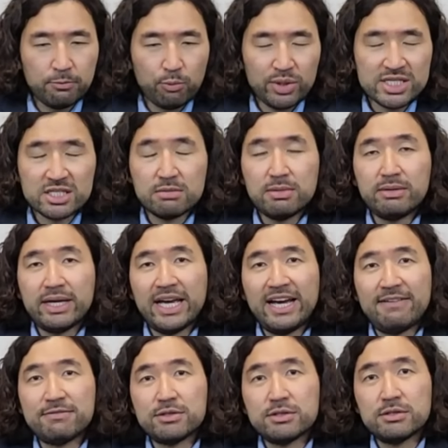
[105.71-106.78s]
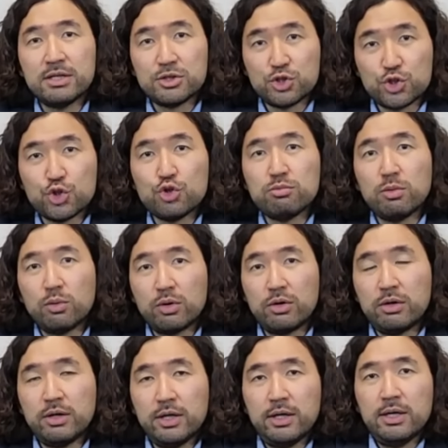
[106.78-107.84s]
We somehow have to assume
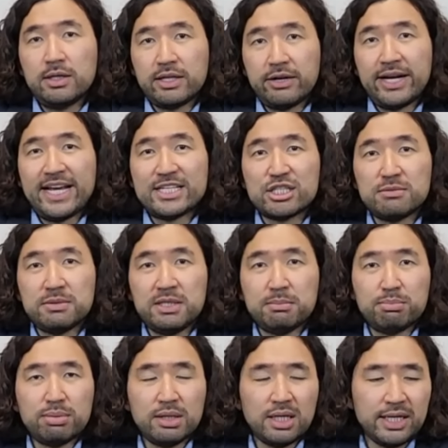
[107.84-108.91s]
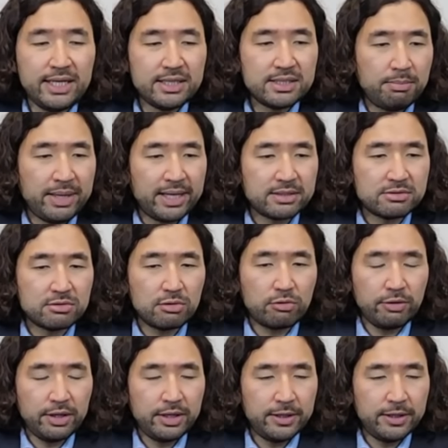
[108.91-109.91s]
or there has to be implied backstory.